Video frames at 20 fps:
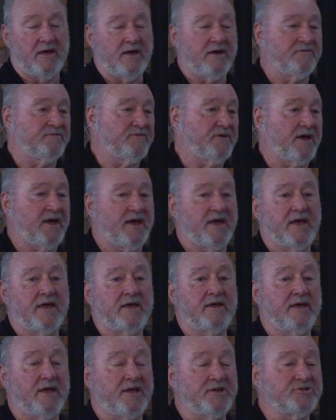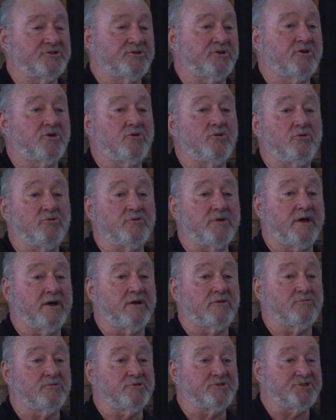have a engine
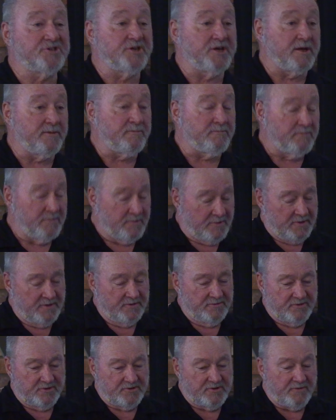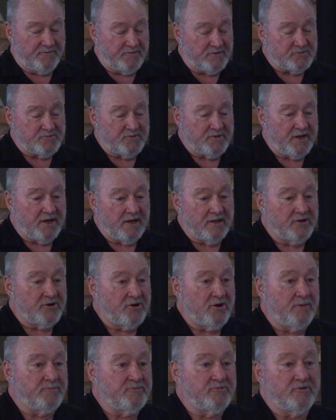cool-down regime. The difference with a
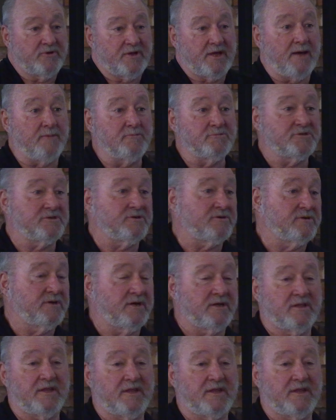helicopter, it comes in,